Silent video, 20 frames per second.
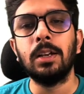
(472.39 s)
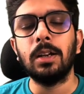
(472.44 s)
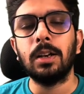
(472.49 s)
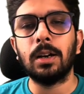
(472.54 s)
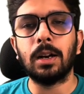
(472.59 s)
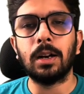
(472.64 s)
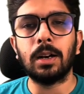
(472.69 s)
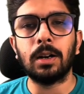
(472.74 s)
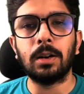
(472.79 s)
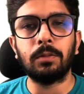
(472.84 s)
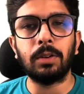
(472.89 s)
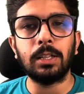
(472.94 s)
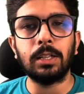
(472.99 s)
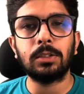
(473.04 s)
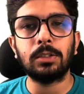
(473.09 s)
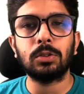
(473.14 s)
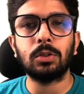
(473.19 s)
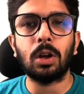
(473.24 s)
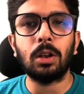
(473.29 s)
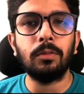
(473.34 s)
while
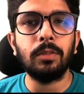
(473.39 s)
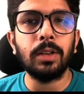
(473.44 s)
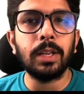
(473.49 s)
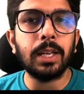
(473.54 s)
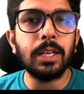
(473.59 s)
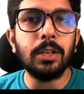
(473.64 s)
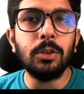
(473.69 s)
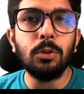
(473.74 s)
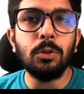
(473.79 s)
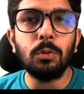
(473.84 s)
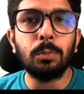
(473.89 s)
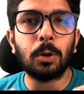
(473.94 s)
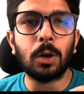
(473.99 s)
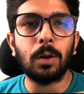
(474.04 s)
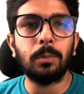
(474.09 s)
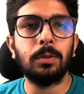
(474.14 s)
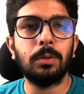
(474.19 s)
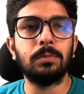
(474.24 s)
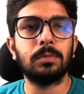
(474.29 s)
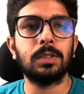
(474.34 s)
solving any new
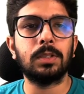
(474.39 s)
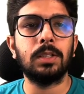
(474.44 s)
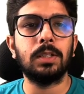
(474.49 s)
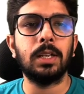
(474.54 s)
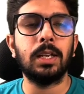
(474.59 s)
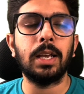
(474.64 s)
problems,